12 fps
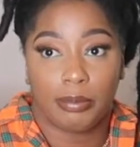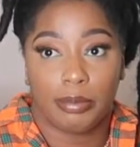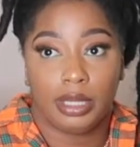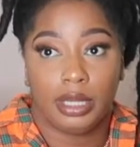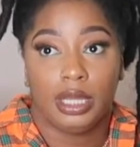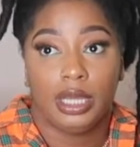
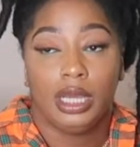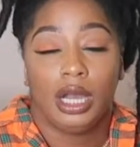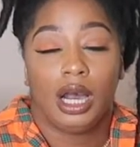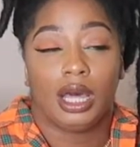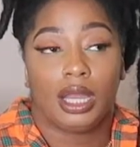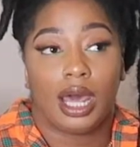But
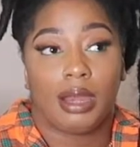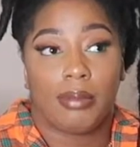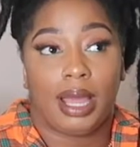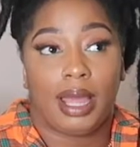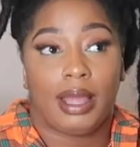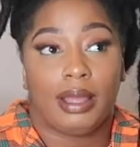a lot of
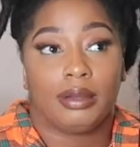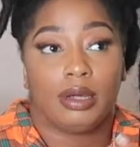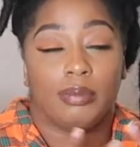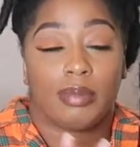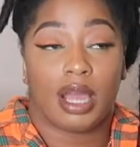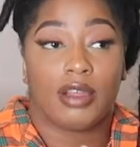
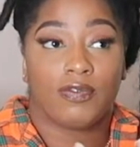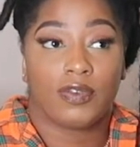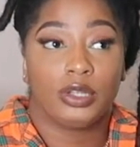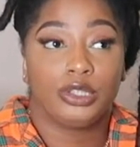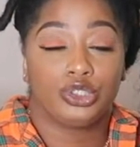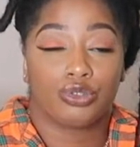my
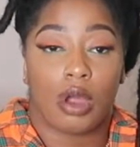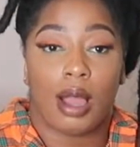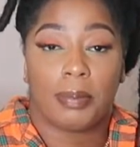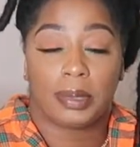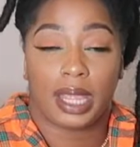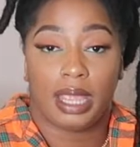first
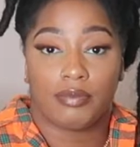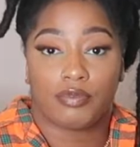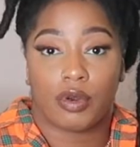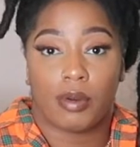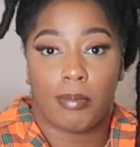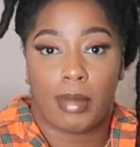drop came
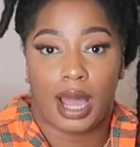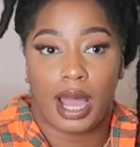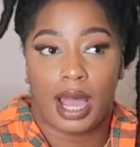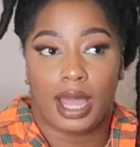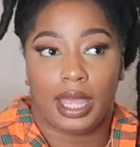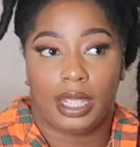from
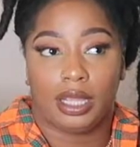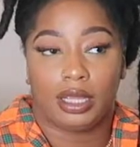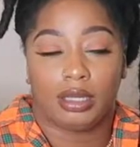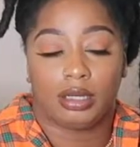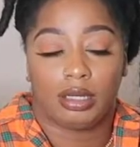my